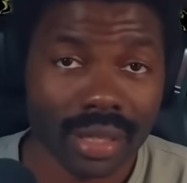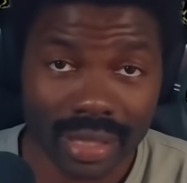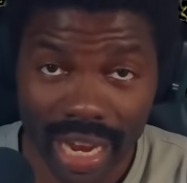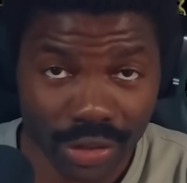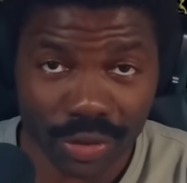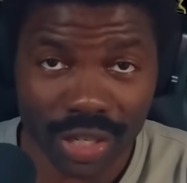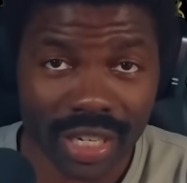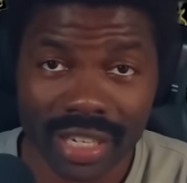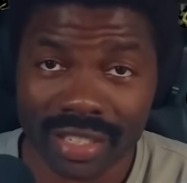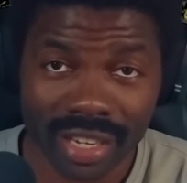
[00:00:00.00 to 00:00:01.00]
nitrogen,
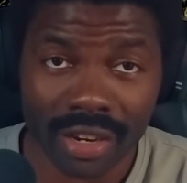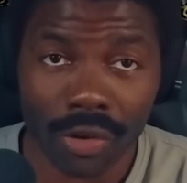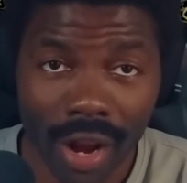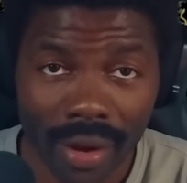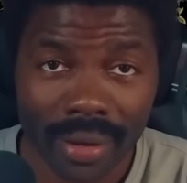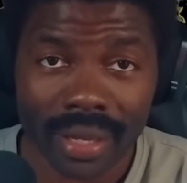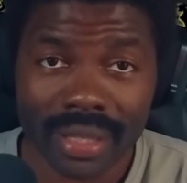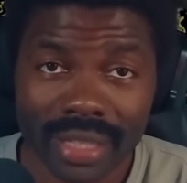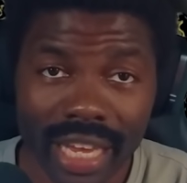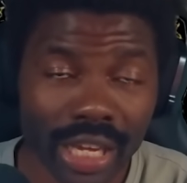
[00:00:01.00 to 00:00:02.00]
etc.
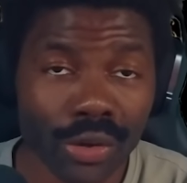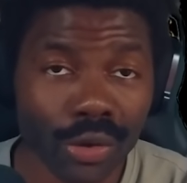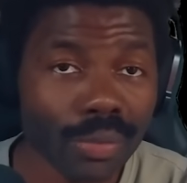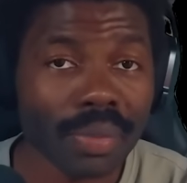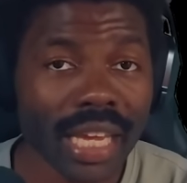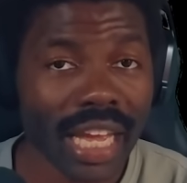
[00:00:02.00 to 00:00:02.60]
They could be